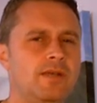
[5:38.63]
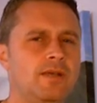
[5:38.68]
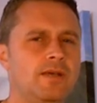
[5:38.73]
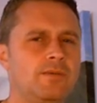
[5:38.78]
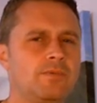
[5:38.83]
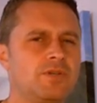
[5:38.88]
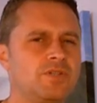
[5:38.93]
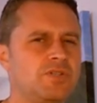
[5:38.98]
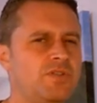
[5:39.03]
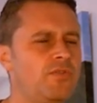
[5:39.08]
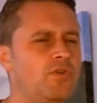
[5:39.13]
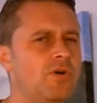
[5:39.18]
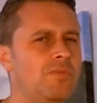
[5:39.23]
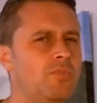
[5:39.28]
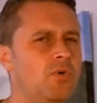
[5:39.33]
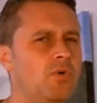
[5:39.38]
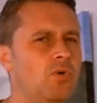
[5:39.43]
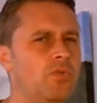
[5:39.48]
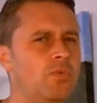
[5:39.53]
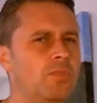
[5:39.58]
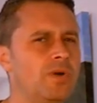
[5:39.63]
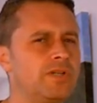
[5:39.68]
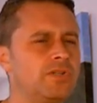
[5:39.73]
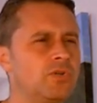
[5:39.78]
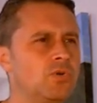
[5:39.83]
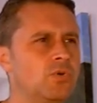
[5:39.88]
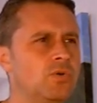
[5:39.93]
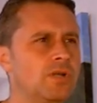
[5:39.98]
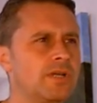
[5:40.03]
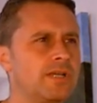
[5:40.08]
Because if you've got more than one
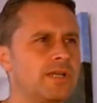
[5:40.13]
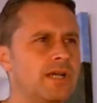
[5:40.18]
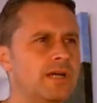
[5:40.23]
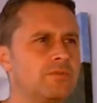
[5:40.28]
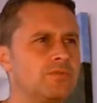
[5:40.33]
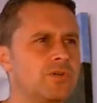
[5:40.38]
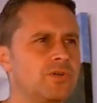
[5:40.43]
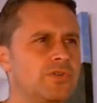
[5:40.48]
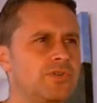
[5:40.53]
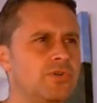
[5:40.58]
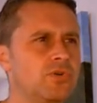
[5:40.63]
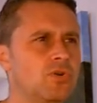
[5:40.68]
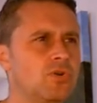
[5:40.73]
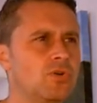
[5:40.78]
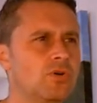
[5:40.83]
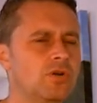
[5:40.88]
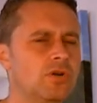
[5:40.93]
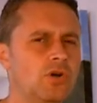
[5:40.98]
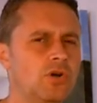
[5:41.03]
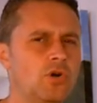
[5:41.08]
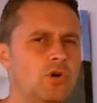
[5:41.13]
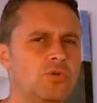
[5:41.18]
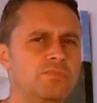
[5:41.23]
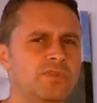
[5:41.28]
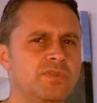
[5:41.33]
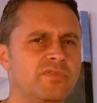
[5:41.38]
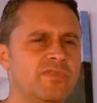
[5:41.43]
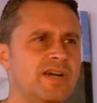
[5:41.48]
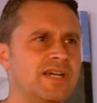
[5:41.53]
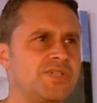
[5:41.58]
Google account on your home
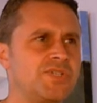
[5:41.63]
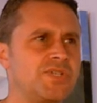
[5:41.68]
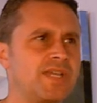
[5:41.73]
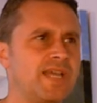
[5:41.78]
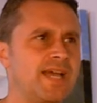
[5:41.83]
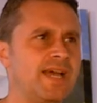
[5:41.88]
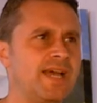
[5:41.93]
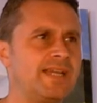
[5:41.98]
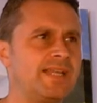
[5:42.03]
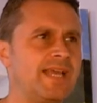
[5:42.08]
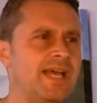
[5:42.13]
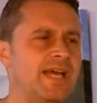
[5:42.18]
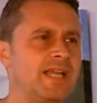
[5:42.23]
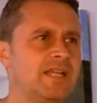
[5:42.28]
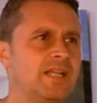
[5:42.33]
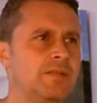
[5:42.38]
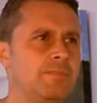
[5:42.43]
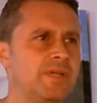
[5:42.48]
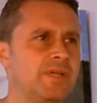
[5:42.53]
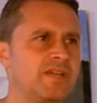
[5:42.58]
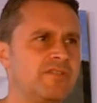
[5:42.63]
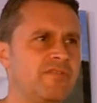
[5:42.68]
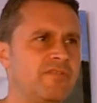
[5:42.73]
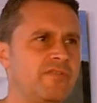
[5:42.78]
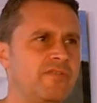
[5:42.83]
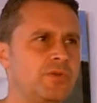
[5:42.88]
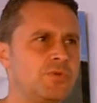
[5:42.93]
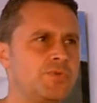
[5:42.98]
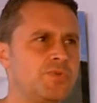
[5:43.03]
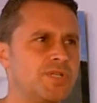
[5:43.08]
device, it can get a little bit
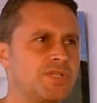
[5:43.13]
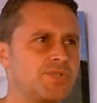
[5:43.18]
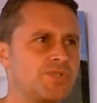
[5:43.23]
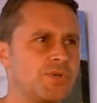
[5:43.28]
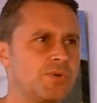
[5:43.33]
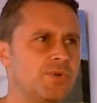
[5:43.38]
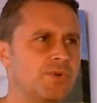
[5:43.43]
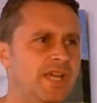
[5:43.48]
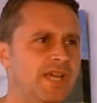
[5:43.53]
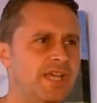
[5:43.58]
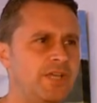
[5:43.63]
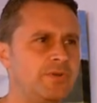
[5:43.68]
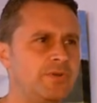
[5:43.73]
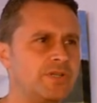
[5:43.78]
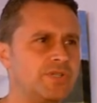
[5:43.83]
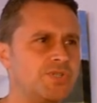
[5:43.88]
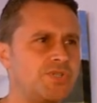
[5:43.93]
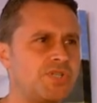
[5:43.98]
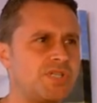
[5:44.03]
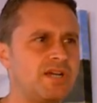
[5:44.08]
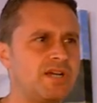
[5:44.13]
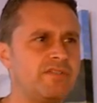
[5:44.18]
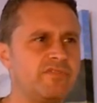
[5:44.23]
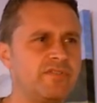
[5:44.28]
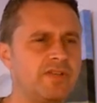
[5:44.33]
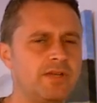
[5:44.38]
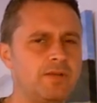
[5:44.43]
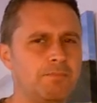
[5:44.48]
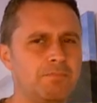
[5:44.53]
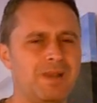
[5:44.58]
confusing. So you can see I've
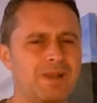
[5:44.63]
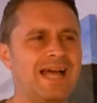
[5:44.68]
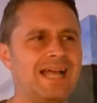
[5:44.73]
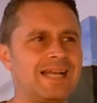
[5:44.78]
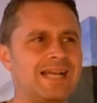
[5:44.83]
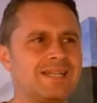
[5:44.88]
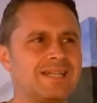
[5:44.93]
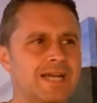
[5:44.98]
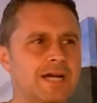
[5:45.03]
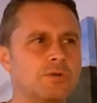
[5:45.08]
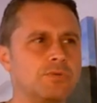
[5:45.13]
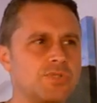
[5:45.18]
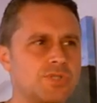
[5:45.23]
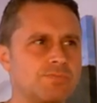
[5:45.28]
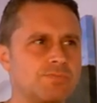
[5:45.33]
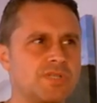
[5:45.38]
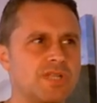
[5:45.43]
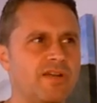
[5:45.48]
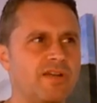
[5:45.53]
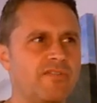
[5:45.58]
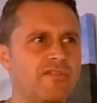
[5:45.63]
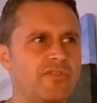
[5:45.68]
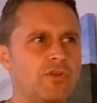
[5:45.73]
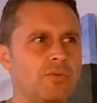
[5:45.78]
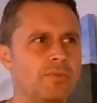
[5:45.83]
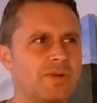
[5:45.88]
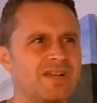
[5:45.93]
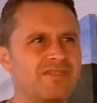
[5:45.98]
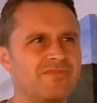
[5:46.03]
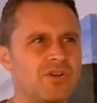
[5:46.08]
blanked out some stuff here, but
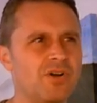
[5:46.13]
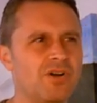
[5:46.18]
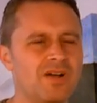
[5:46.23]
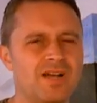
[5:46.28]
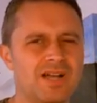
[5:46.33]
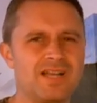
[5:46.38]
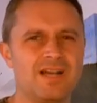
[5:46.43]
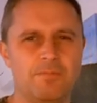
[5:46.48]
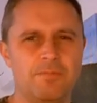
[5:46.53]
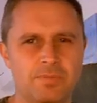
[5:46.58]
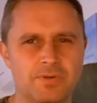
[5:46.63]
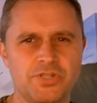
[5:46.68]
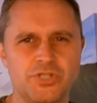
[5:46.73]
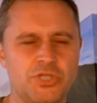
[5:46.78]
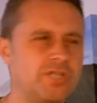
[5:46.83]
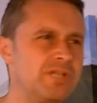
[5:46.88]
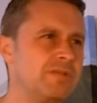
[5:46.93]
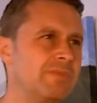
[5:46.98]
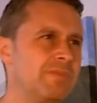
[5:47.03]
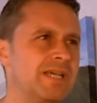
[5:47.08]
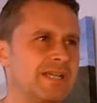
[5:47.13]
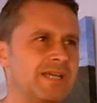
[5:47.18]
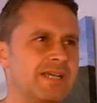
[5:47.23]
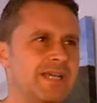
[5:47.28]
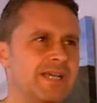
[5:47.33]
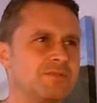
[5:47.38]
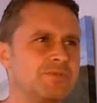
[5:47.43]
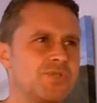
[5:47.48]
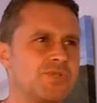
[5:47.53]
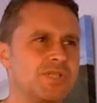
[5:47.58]
I've got a couple of Gmail
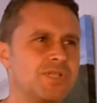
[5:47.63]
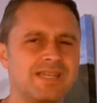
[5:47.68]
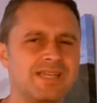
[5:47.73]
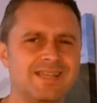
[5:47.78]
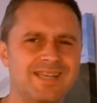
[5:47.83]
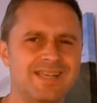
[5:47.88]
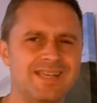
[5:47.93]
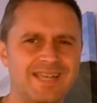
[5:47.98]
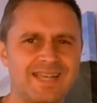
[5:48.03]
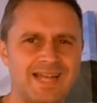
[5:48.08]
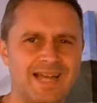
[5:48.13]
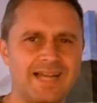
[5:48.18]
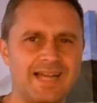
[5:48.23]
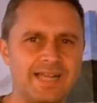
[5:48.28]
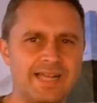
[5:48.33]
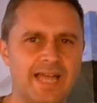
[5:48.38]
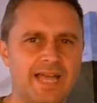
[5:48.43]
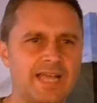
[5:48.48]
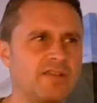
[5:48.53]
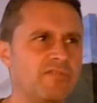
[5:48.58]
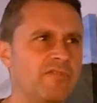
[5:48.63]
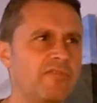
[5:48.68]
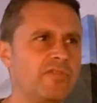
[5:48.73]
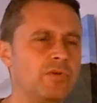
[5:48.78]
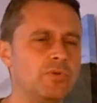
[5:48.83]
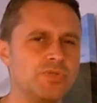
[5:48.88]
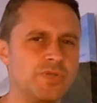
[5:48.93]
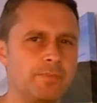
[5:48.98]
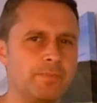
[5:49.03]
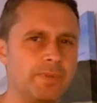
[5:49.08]
accounts and they can get
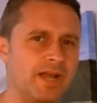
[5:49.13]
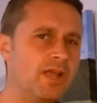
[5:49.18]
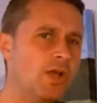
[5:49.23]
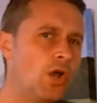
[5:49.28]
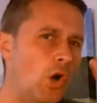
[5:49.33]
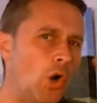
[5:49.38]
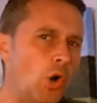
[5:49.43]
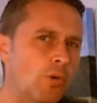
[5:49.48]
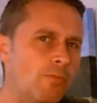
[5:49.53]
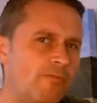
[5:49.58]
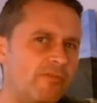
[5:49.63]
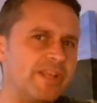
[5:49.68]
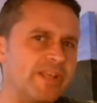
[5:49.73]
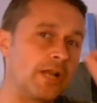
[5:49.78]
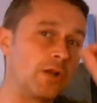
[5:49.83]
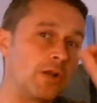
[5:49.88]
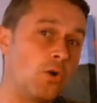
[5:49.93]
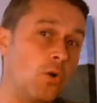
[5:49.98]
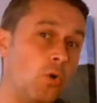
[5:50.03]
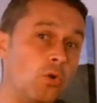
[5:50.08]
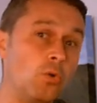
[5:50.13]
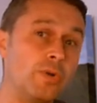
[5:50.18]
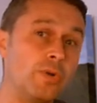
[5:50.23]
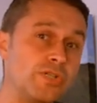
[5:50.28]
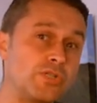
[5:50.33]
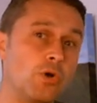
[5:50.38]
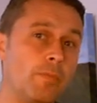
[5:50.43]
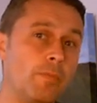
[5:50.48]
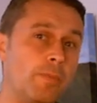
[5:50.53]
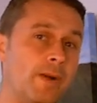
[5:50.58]
confusing. But hopefully it'll always
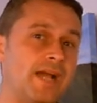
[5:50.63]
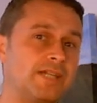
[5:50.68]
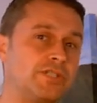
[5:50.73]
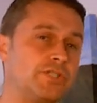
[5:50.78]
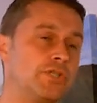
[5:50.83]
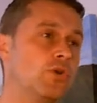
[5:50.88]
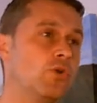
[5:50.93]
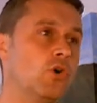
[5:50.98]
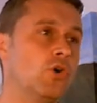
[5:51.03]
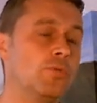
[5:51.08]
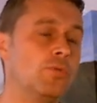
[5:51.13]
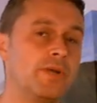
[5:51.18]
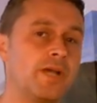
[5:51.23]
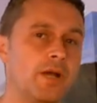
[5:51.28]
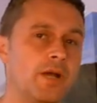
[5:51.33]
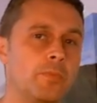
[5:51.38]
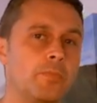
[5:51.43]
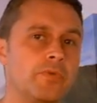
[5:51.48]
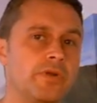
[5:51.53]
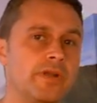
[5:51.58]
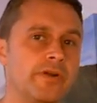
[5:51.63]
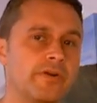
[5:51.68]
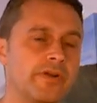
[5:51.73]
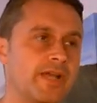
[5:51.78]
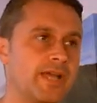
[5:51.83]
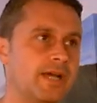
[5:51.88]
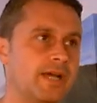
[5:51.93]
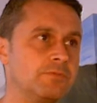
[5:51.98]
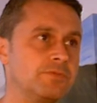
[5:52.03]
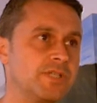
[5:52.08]
go back to your Hwb Cymru
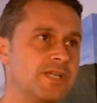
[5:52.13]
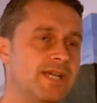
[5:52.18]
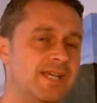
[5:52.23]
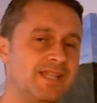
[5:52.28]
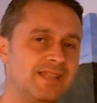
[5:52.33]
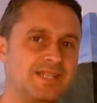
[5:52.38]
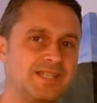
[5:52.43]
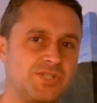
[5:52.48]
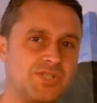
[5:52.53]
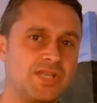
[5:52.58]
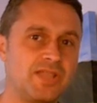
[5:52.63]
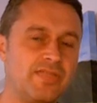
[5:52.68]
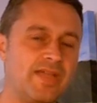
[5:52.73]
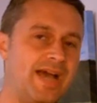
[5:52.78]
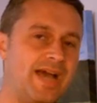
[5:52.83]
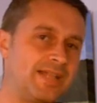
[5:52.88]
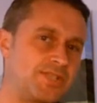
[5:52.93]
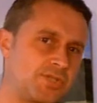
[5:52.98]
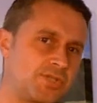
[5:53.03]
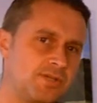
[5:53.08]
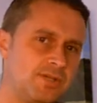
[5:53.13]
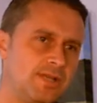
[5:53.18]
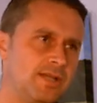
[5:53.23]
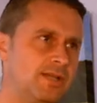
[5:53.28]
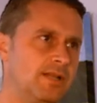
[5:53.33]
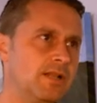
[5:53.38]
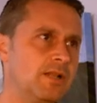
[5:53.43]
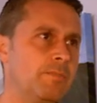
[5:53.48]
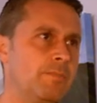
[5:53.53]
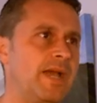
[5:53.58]
account that's in that
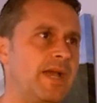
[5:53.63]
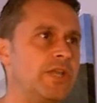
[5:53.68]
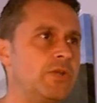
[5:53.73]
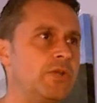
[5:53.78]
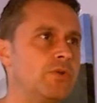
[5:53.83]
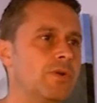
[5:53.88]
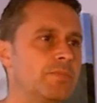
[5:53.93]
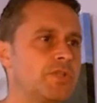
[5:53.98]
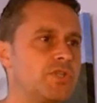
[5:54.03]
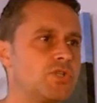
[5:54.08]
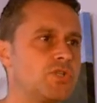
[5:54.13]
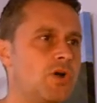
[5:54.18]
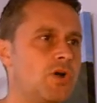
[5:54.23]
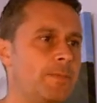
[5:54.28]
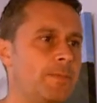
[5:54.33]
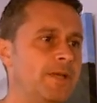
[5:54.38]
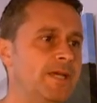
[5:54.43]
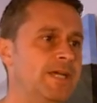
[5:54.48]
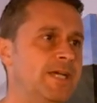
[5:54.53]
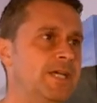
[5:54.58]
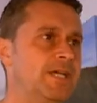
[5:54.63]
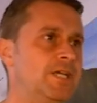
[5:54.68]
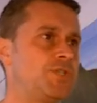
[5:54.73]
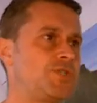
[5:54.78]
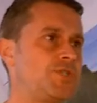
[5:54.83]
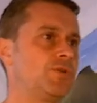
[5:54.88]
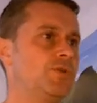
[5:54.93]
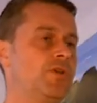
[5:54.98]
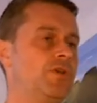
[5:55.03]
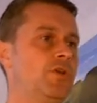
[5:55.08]
little menu up the top.
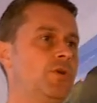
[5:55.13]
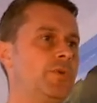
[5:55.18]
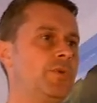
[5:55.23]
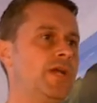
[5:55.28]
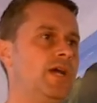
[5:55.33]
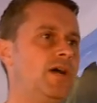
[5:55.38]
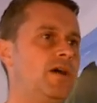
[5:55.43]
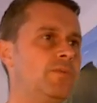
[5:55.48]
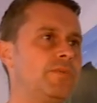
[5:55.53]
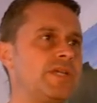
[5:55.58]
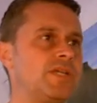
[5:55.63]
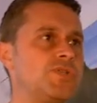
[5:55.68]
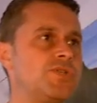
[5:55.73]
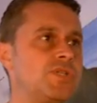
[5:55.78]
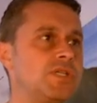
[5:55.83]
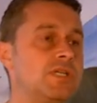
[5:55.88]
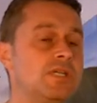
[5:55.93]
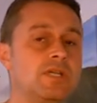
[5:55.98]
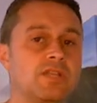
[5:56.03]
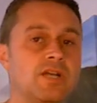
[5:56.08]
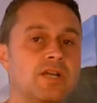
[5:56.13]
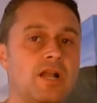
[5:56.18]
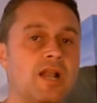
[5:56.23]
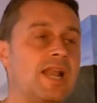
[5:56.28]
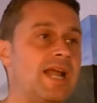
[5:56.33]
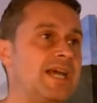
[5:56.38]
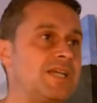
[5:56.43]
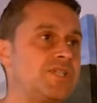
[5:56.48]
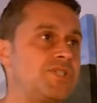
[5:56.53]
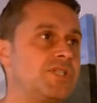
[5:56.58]
So here we are. We can see the
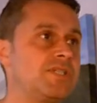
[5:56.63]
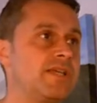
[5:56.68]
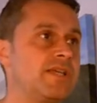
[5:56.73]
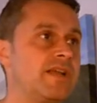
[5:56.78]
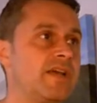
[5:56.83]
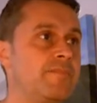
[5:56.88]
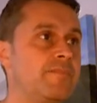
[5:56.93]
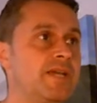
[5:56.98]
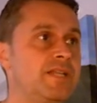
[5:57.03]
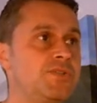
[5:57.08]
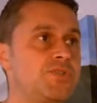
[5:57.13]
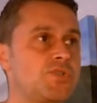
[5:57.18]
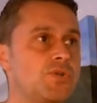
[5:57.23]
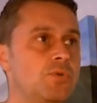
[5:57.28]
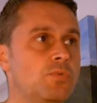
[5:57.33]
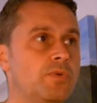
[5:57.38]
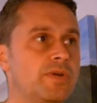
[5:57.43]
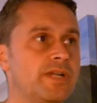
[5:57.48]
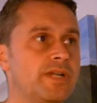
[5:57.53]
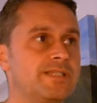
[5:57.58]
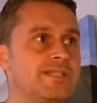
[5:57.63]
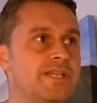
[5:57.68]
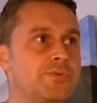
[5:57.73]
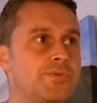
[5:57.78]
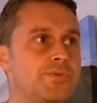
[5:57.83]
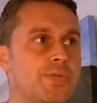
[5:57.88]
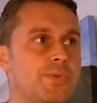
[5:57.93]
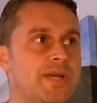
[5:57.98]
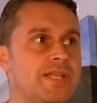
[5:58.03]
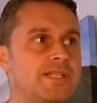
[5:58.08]
classes that I'm in. So what I did was
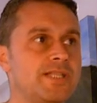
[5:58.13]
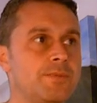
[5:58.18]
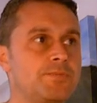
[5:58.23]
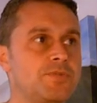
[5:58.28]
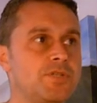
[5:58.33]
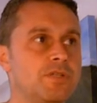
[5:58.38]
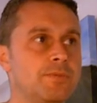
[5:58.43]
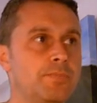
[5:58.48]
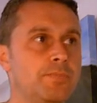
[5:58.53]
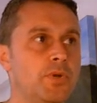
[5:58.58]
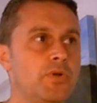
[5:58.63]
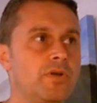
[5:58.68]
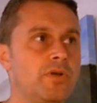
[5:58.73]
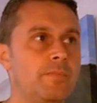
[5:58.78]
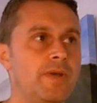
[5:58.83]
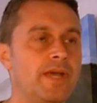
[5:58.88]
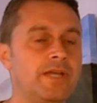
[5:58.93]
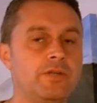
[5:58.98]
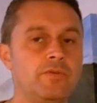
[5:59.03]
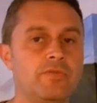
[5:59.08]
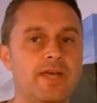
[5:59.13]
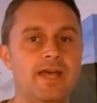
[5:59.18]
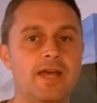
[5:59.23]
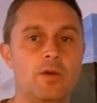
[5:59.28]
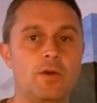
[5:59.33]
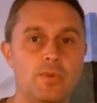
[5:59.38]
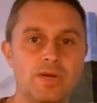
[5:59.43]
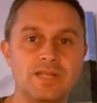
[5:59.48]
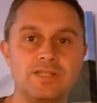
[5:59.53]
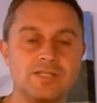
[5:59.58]
I went up to the burger menu there and
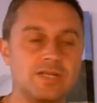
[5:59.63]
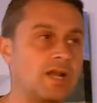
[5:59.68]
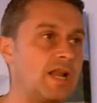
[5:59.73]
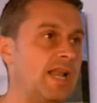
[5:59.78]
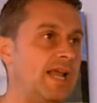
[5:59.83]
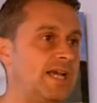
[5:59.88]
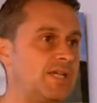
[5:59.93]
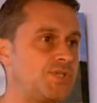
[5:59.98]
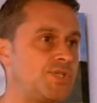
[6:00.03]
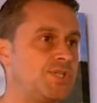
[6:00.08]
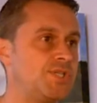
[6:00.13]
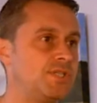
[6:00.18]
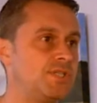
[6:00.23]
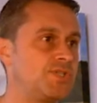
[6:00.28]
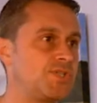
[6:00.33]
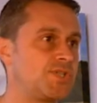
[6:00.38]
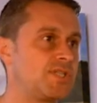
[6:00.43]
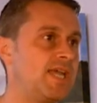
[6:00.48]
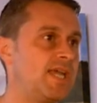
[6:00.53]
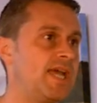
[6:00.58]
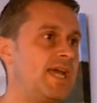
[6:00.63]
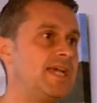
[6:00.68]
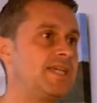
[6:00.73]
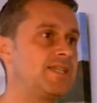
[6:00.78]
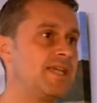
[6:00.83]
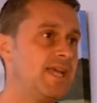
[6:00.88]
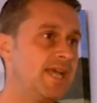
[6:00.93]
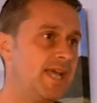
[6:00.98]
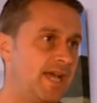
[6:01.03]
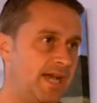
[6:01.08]
went to classes instead.
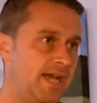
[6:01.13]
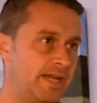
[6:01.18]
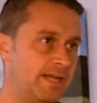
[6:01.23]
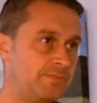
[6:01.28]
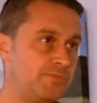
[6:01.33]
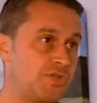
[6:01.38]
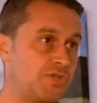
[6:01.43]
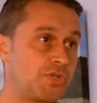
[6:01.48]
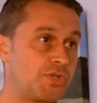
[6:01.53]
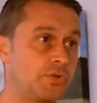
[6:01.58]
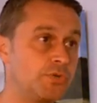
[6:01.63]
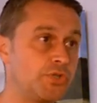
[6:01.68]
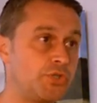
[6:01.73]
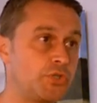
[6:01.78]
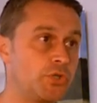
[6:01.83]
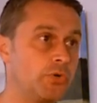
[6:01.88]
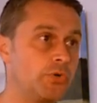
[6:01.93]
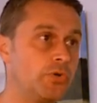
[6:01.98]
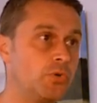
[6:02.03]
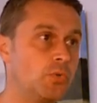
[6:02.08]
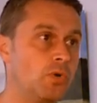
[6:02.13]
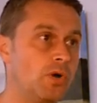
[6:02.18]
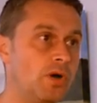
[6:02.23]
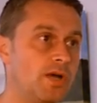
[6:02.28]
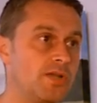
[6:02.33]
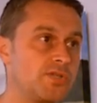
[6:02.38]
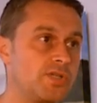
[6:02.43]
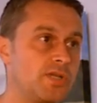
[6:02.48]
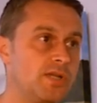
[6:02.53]
And I'm just going to show you what